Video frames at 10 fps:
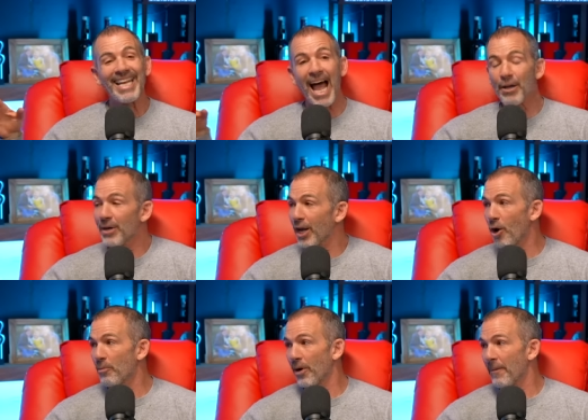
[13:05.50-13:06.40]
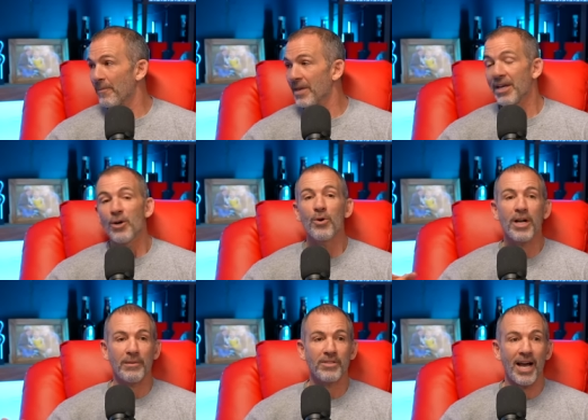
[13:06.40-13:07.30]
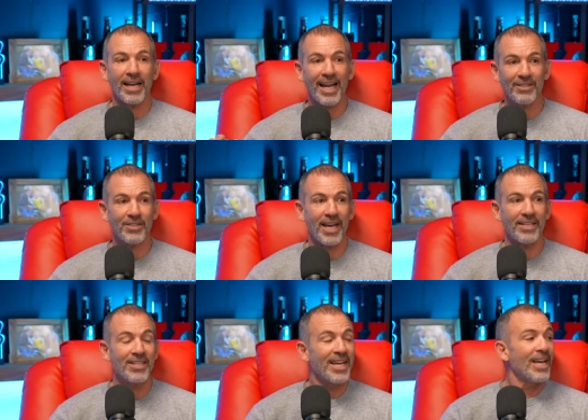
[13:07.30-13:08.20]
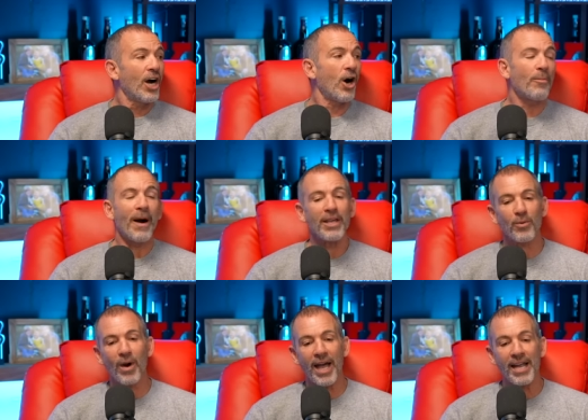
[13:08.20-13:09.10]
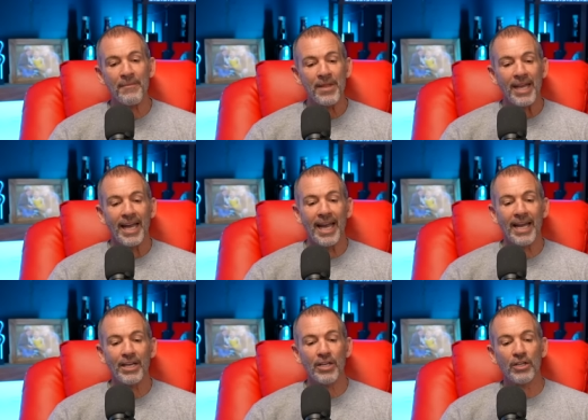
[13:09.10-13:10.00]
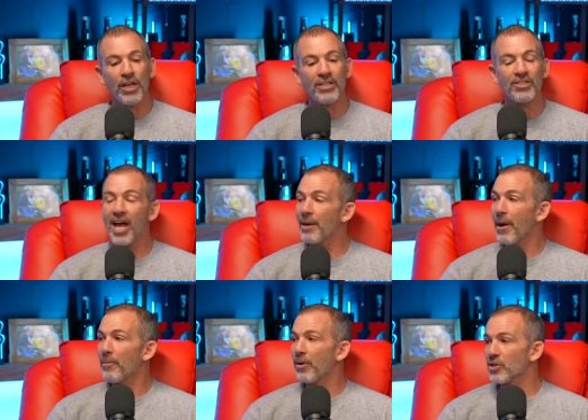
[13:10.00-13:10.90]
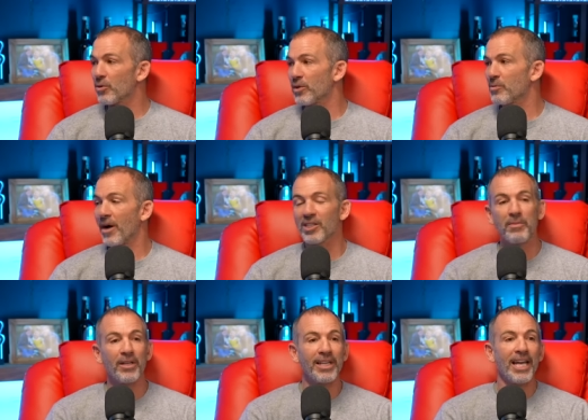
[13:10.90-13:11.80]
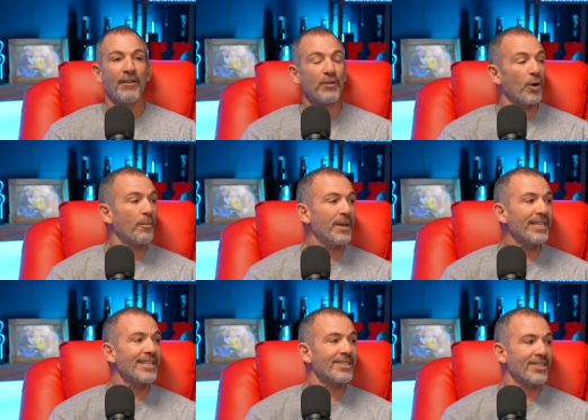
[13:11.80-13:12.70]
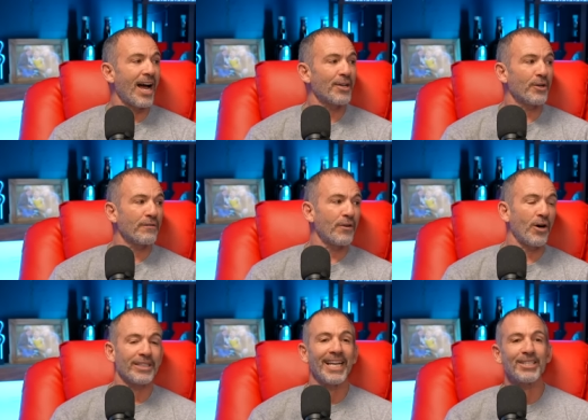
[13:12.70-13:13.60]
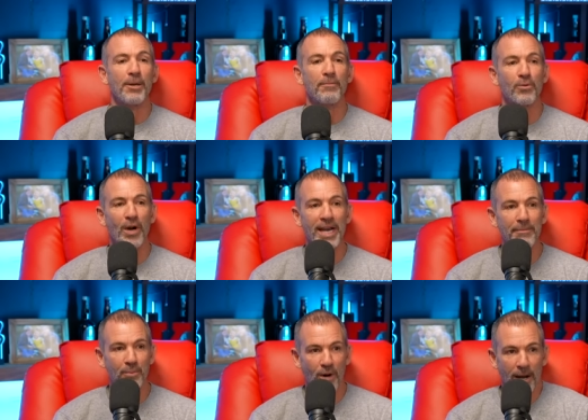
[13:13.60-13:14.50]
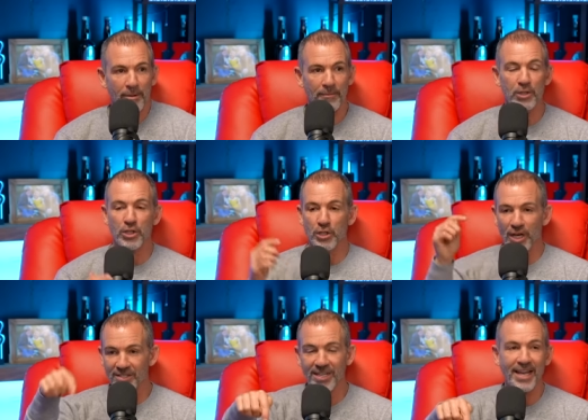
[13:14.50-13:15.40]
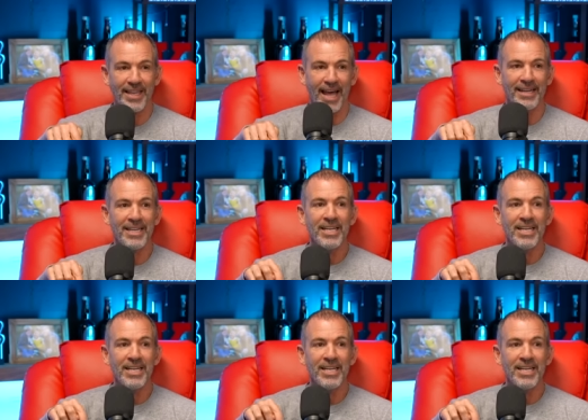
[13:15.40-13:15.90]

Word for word: Now you got Oprah who comes on and says, oh, by the way, it's not about personal responsibility. If you're obese, it's not your fault. It's a brain problem. She just said that.